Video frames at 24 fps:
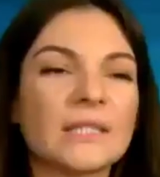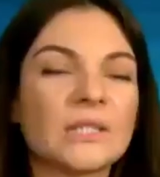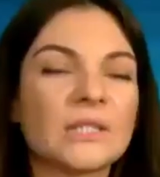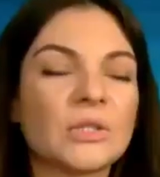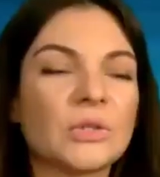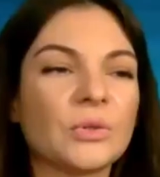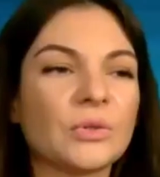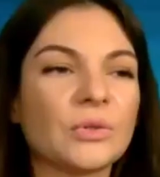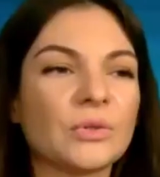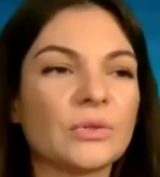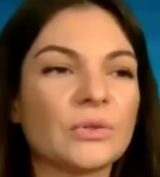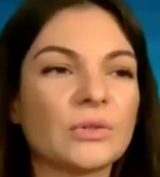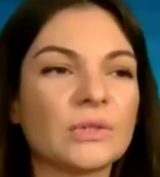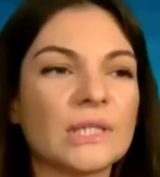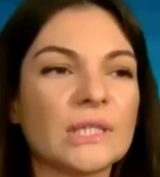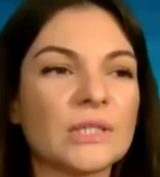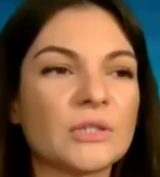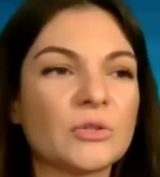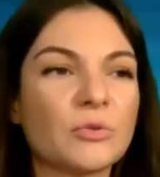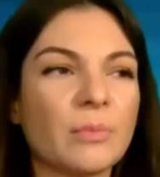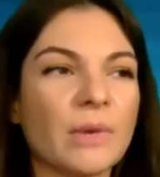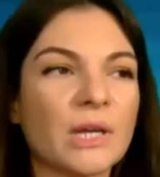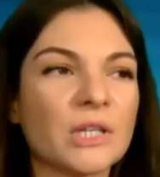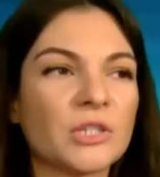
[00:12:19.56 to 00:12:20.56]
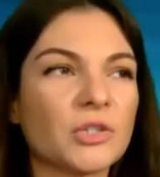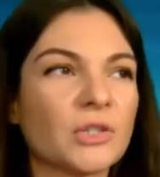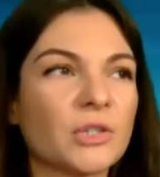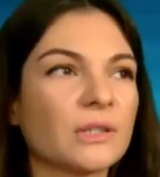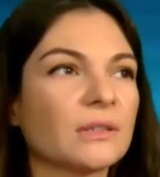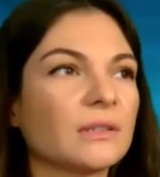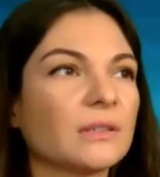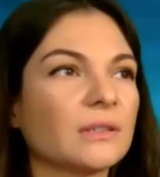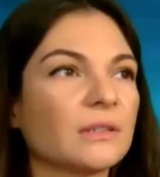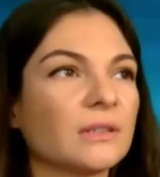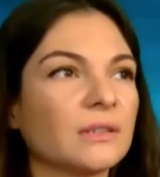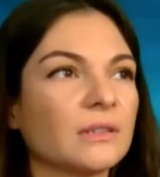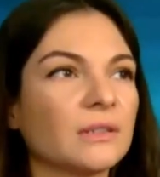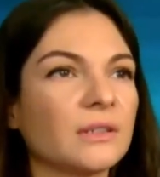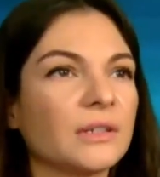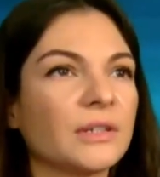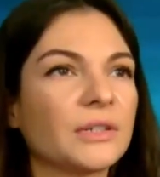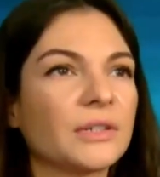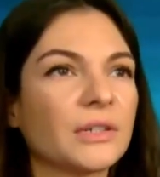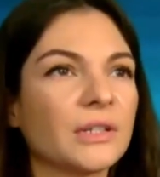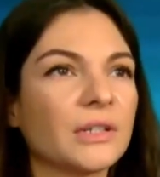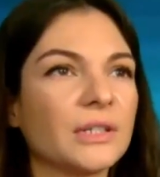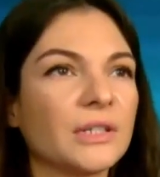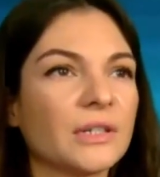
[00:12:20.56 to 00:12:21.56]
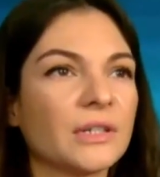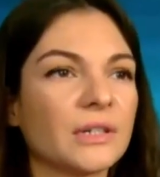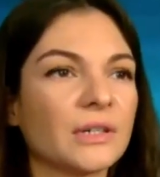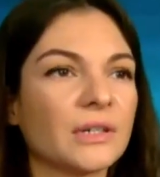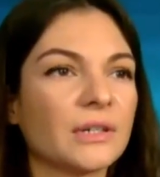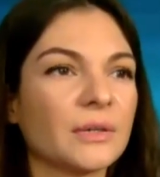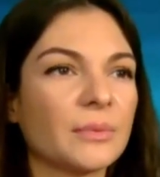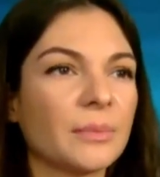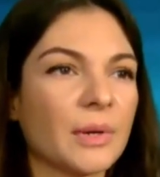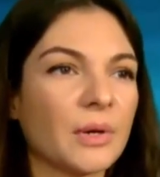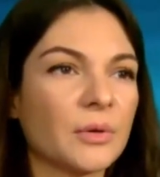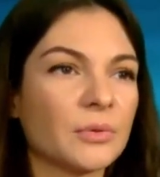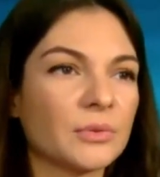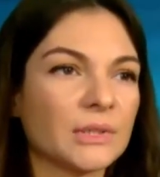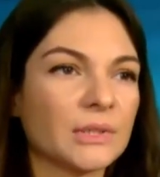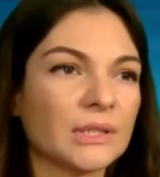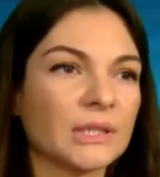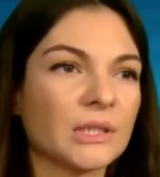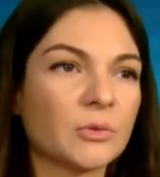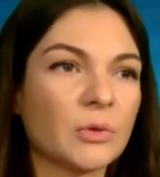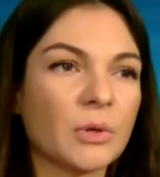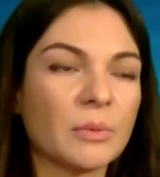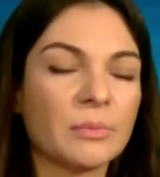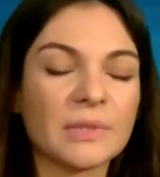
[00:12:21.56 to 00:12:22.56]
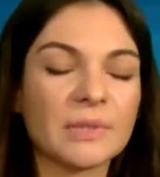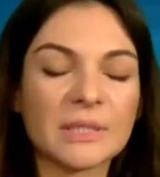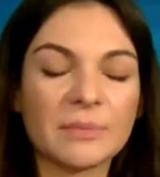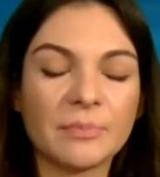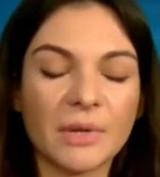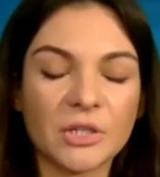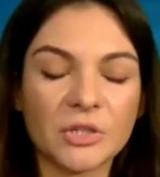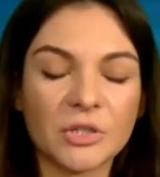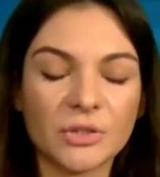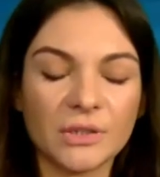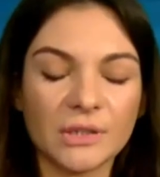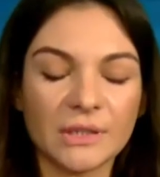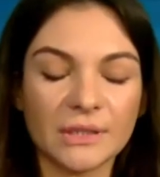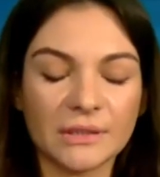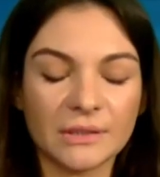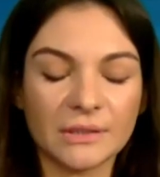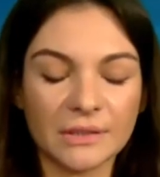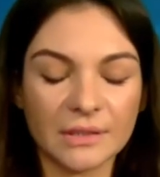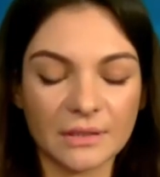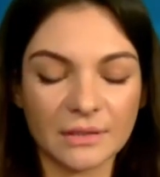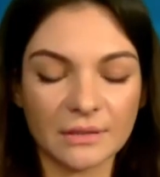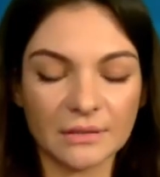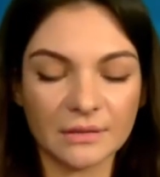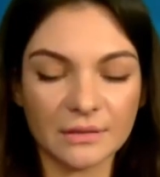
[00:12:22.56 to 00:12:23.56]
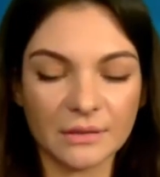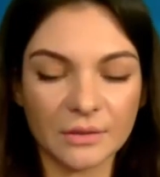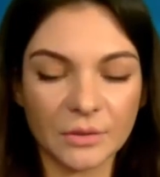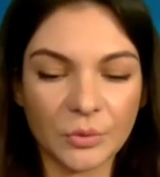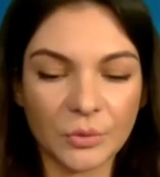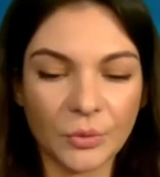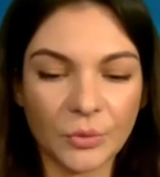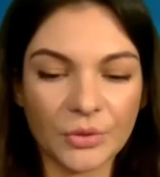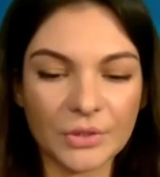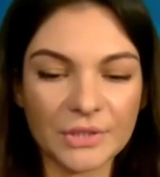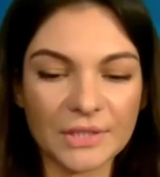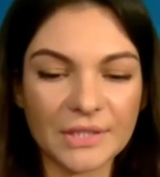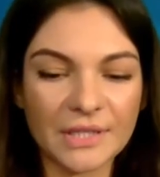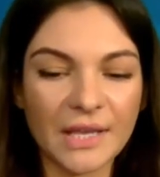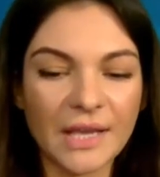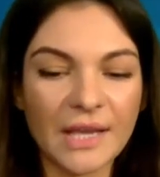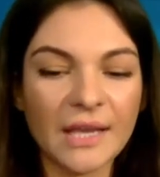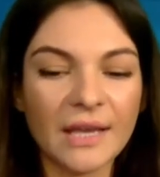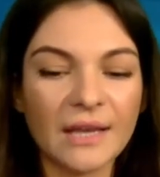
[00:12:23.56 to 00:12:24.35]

you mentioned earlier about the equipment specialist course,